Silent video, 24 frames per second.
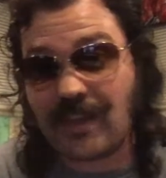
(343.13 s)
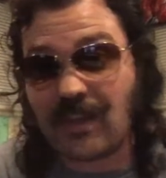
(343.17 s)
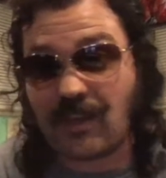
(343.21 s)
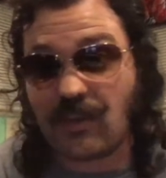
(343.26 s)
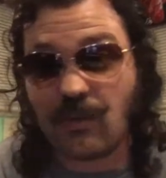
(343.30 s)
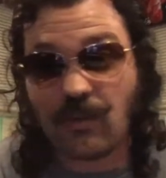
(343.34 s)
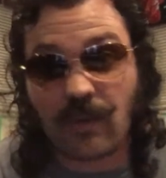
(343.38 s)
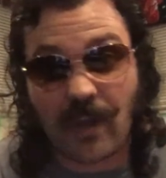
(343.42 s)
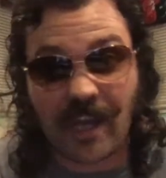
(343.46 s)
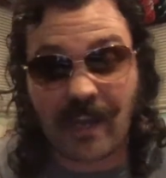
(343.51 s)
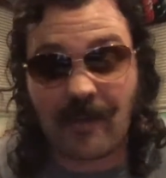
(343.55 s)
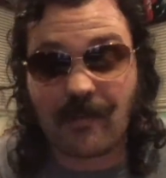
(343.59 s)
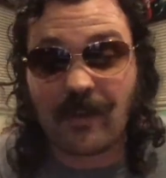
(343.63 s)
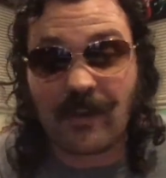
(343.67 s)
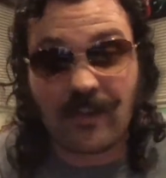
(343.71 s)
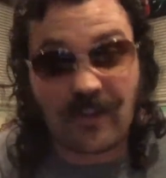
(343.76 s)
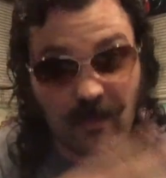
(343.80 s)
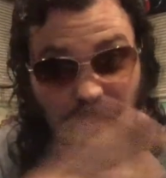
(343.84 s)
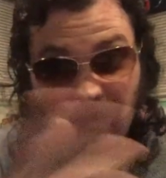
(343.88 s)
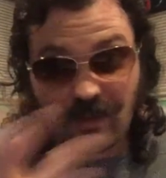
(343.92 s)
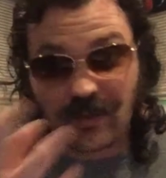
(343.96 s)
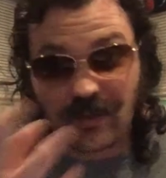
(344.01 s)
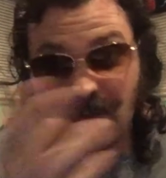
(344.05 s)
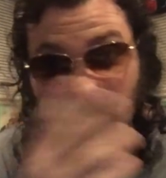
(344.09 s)
You like him because he
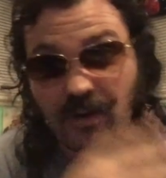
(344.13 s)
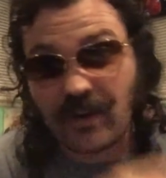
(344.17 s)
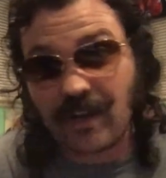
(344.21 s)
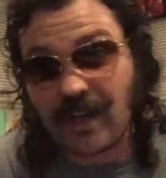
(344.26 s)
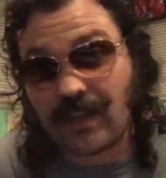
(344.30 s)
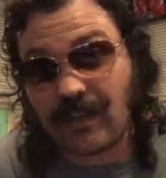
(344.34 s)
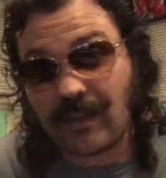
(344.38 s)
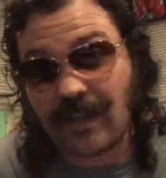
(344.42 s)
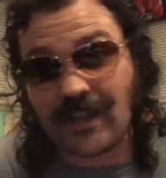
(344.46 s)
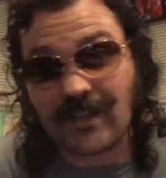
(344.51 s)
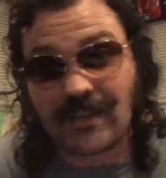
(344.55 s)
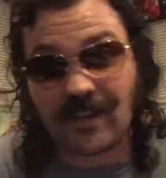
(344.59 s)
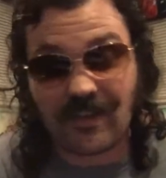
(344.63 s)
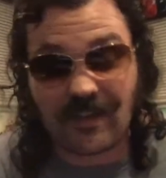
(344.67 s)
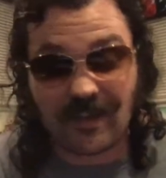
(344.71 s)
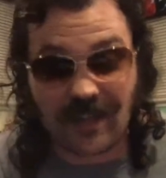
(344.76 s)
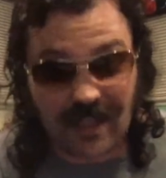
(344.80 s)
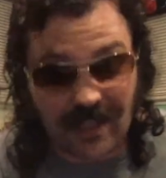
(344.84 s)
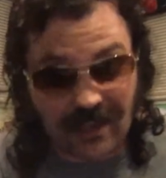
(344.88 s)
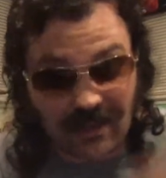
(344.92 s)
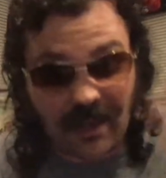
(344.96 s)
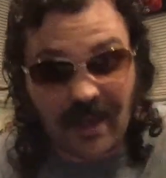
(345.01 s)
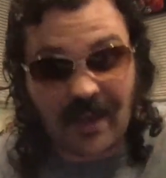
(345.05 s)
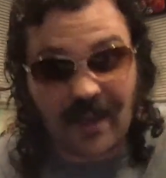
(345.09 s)
was in Stargate Atlantis, and
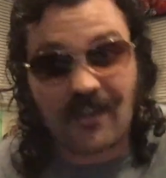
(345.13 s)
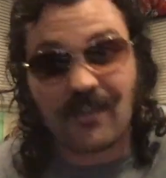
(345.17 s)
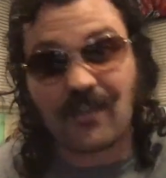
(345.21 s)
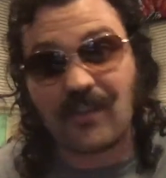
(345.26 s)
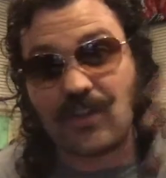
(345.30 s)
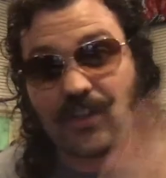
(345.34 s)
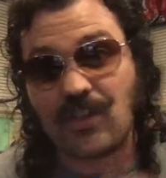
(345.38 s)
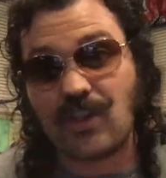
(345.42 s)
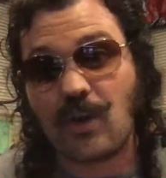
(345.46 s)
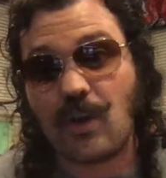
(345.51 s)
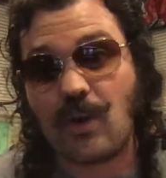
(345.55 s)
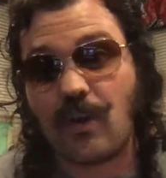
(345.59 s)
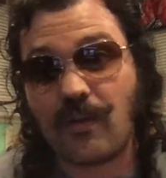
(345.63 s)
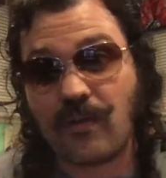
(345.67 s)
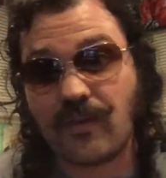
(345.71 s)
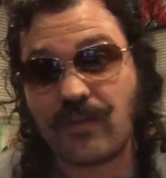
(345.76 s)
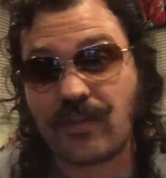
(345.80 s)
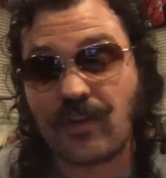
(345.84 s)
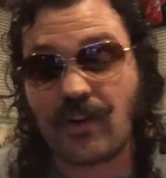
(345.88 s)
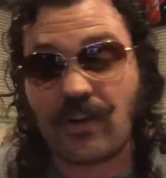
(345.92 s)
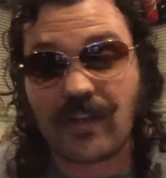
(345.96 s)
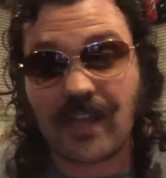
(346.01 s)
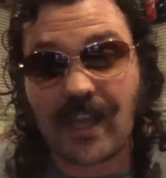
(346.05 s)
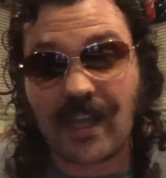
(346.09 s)
he likes the show of
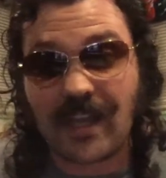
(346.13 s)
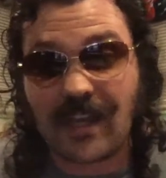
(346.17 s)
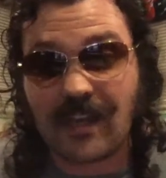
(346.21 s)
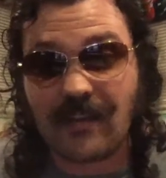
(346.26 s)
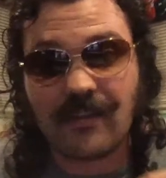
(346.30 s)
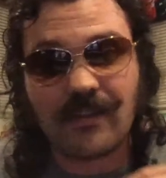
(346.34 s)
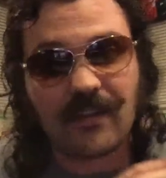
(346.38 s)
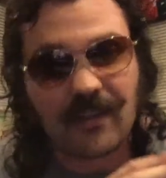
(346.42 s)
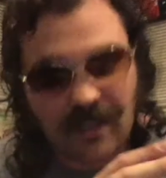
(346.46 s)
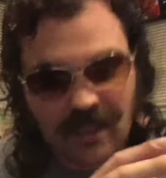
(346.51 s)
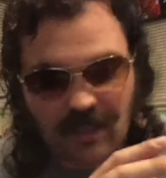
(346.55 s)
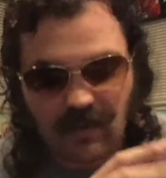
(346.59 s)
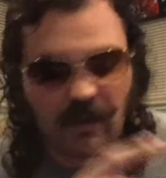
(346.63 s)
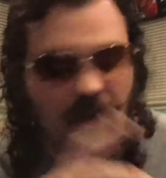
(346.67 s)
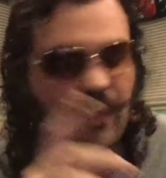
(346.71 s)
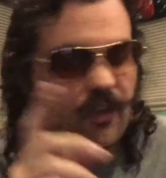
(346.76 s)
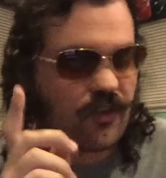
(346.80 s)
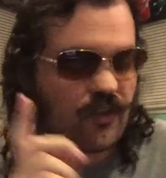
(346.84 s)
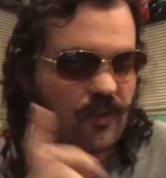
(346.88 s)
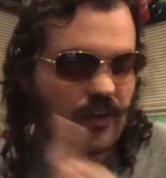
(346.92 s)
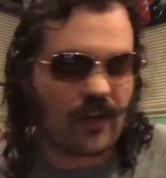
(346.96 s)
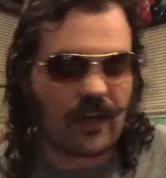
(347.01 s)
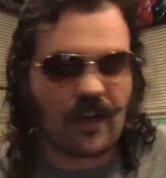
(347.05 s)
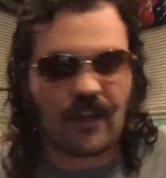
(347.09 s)
Stargate you know,
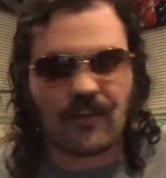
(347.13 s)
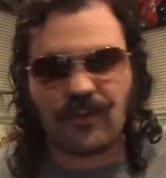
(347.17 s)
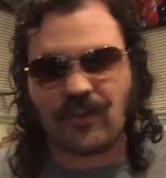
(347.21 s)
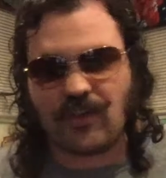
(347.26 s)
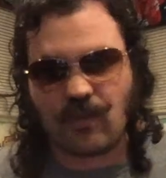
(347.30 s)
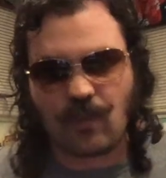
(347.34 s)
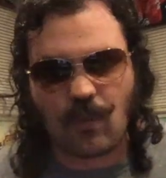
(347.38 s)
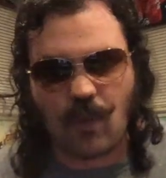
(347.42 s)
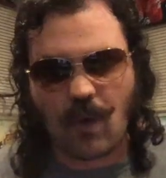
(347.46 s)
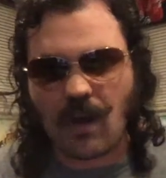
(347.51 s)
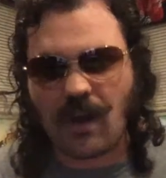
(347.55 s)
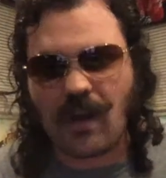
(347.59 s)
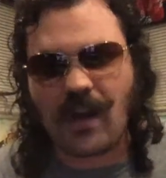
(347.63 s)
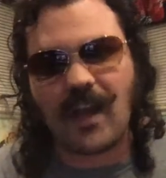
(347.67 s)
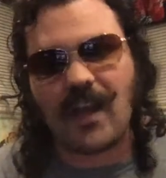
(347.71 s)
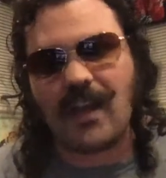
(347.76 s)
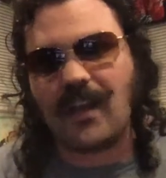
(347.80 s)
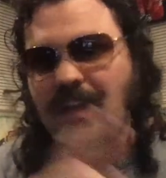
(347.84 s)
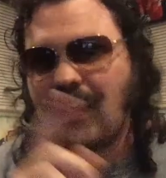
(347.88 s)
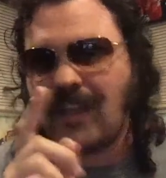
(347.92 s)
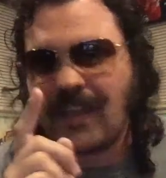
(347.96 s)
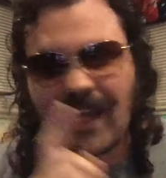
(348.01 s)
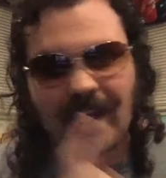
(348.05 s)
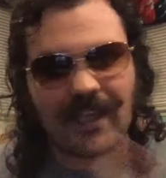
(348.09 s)
Stargate SG1,
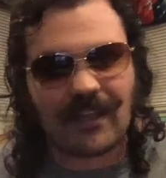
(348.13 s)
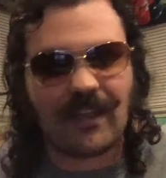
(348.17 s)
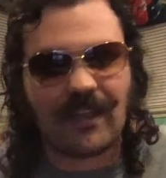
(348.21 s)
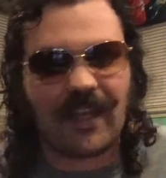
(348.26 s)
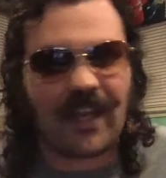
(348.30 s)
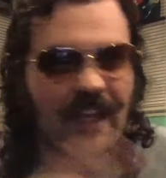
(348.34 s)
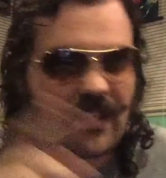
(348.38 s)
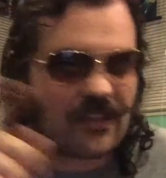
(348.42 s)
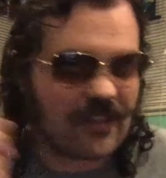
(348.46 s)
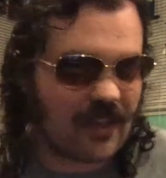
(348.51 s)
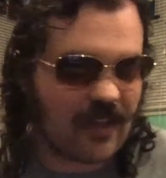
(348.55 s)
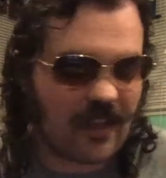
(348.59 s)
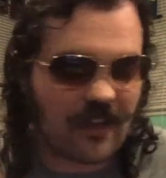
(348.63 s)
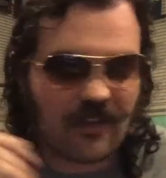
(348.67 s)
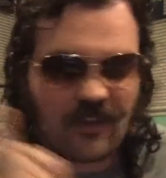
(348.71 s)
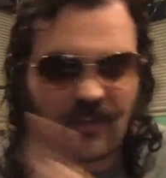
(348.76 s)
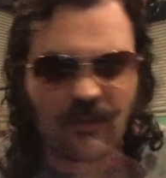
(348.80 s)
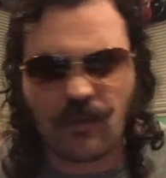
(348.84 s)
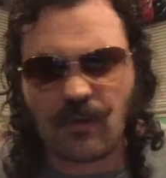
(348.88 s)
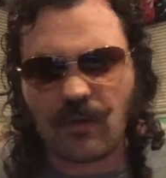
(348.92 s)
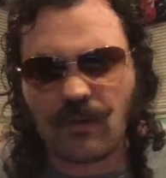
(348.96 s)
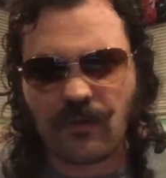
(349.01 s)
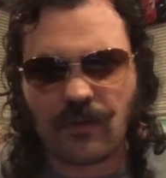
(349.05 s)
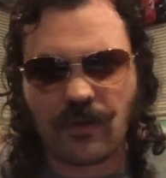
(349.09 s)
Atlantis,
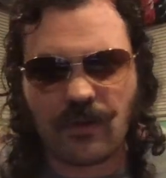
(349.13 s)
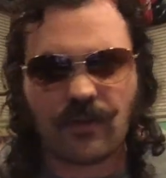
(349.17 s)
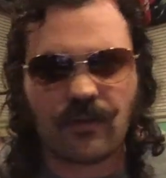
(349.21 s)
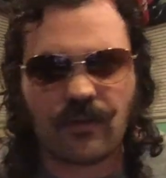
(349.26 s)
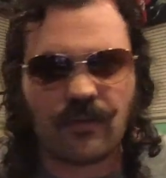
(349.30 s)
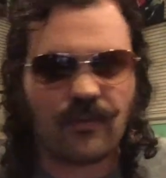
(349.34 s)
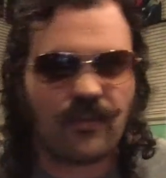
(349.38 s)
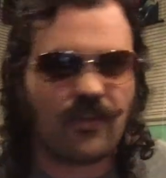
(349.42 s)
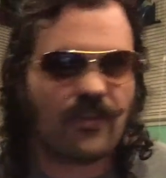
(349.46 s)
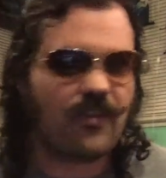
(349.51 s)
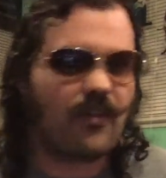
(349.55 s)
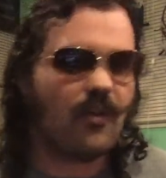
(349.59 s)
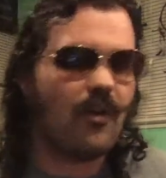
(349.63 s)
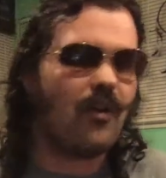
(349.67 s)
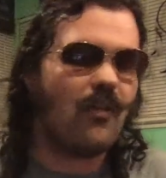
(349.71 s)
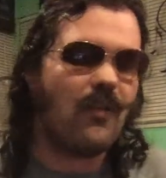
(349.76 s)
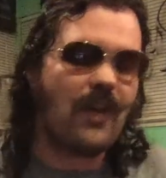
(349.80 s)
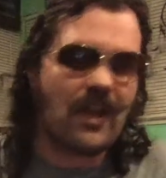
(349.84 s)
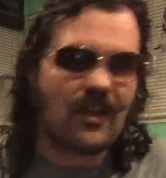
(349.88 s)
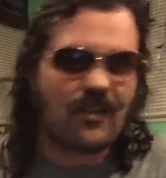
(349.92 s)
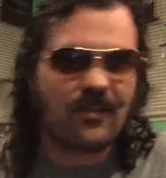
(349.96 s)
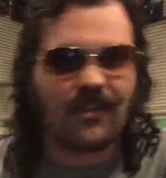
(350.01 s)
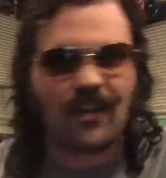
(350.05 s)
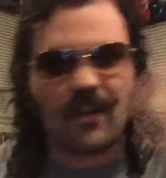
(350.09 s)
Universe, all
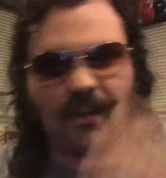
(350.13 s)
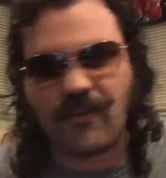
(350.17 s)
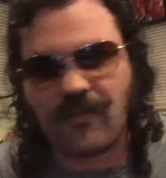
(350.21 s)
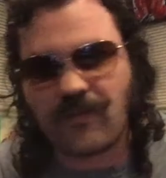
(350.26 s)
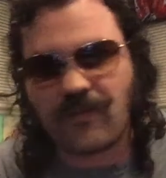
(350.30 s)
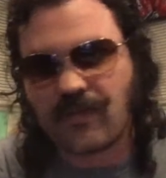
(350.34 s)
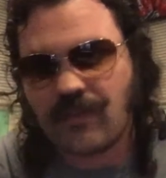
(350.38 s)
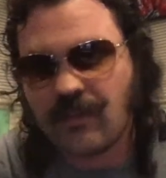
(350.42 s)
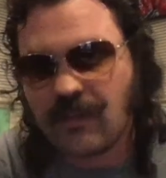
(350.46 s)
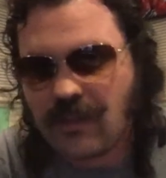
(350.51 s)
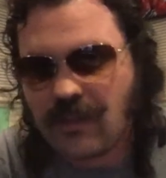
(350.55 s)
that stuff.